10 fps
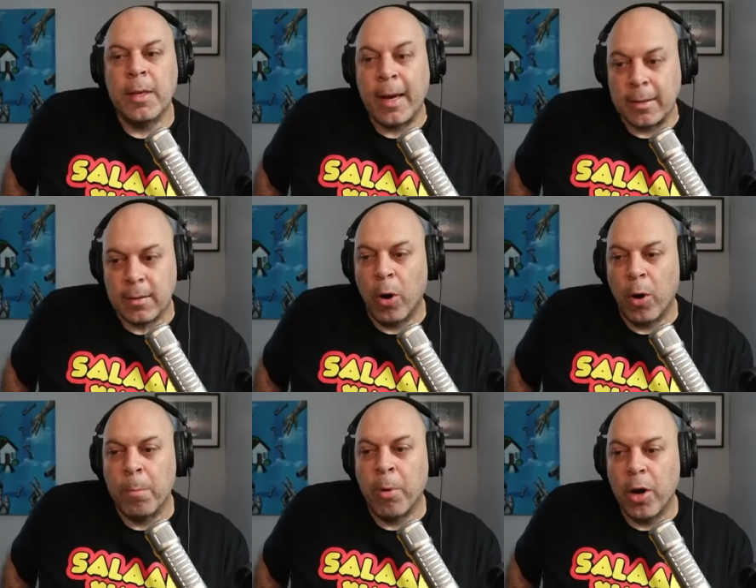yes,
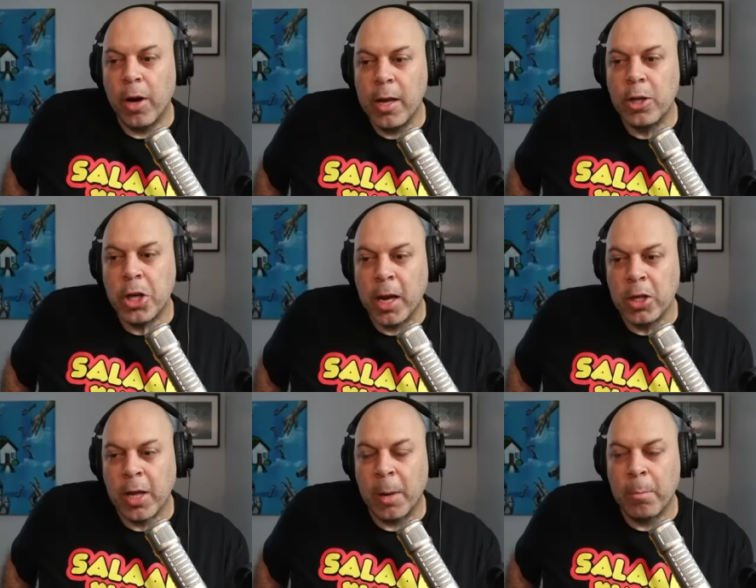Bernie
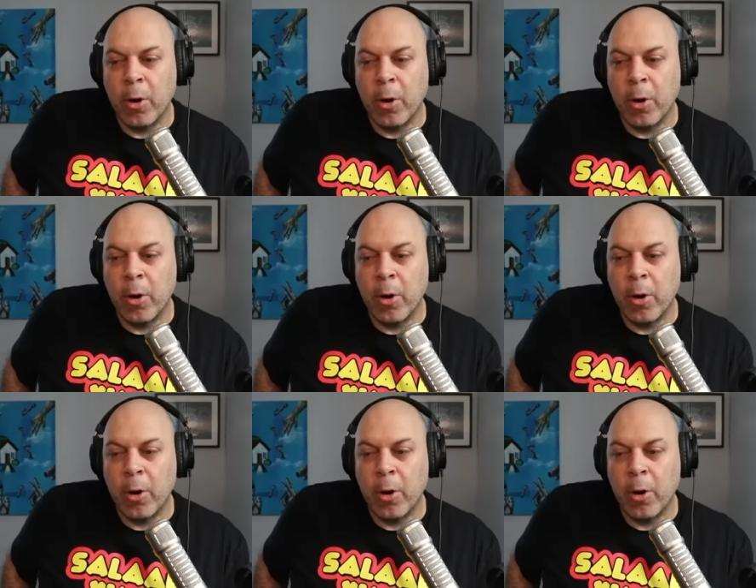changed that.